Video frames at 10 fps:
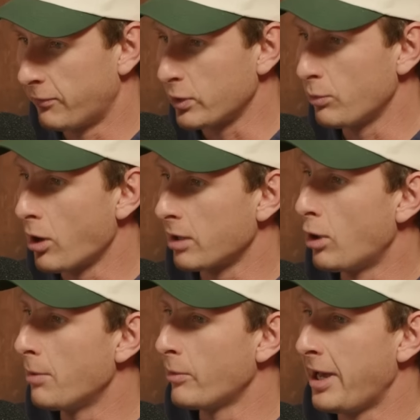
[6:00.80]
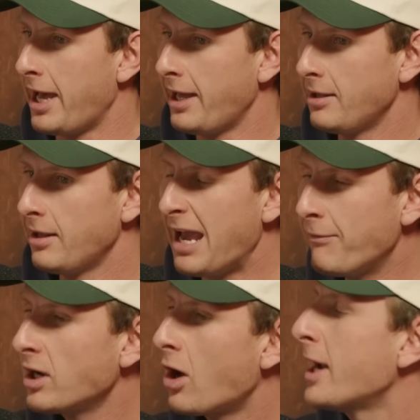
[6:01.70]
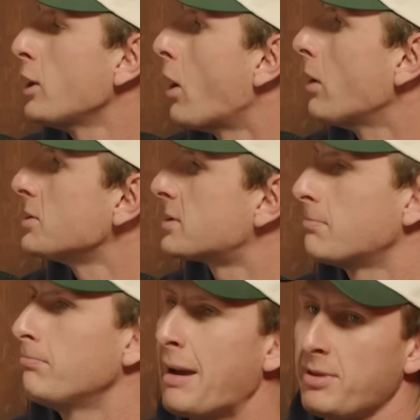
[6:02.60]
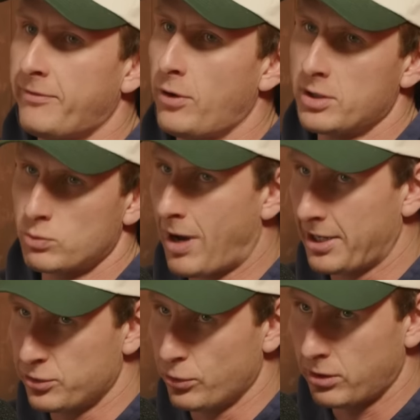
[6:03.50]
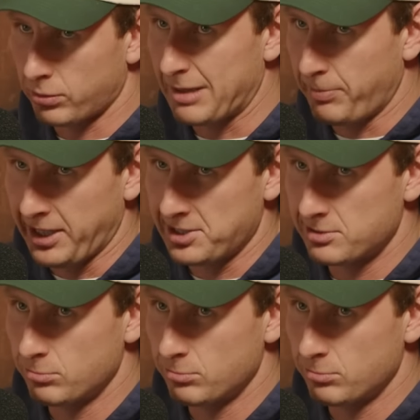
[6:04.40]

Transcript: footy world at the moment where everyone kind of knows maybe the first one, two, three picks